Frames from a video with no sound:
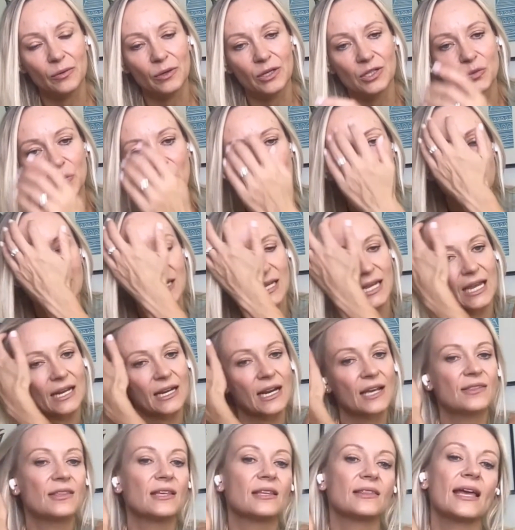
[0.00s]
because once again,
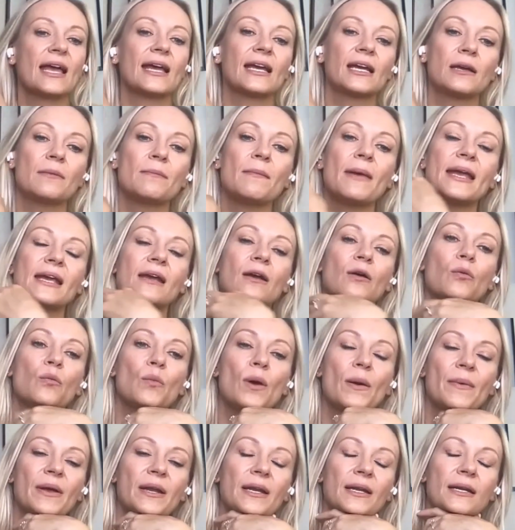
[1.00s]
I think that can make
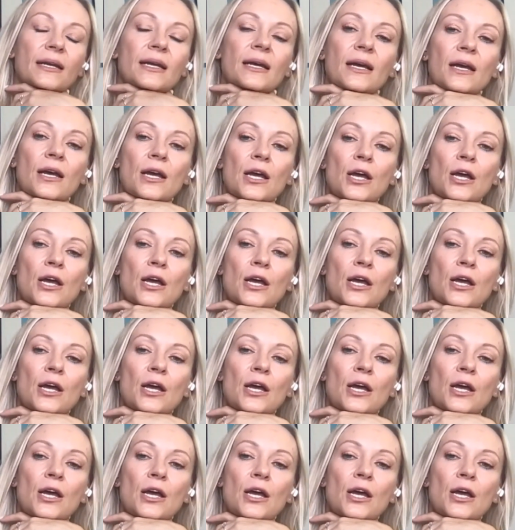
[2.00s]
women